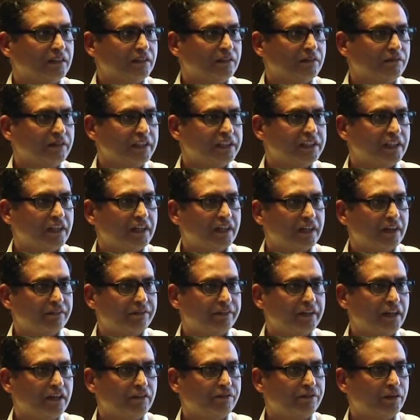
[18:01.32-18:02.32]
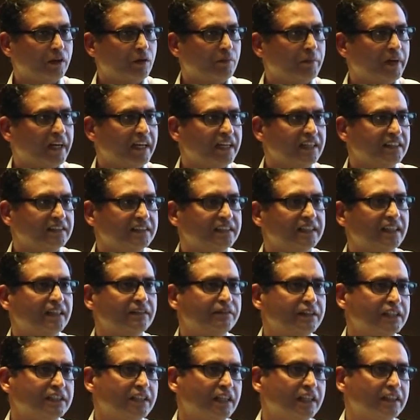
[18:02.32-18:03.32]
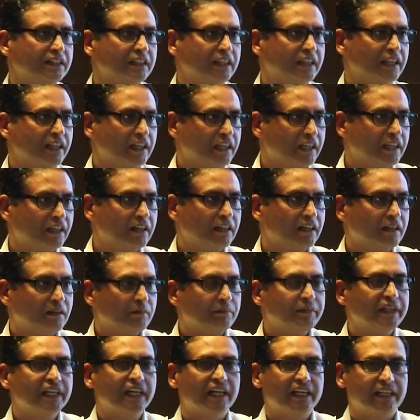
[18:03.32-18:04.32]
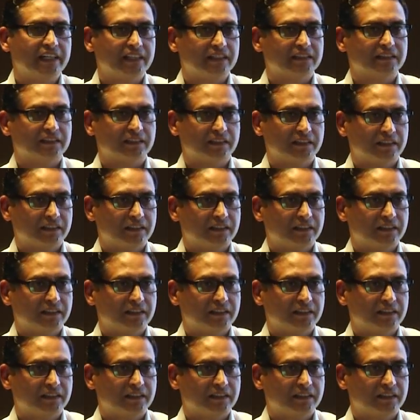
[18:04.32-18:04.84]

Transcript: which are different from IEC and which are there in BIS.